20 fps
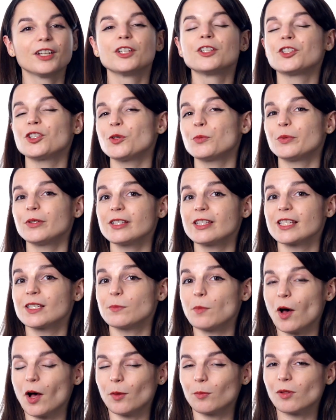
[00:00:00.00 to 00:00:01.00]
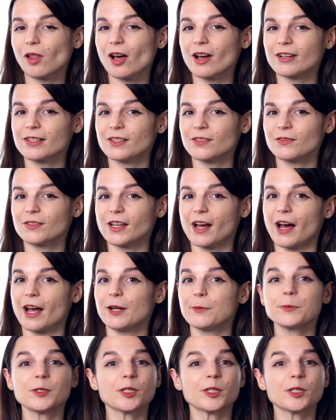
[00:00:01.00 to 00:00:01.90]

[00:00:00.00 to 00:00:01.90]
Do you put small blocks of time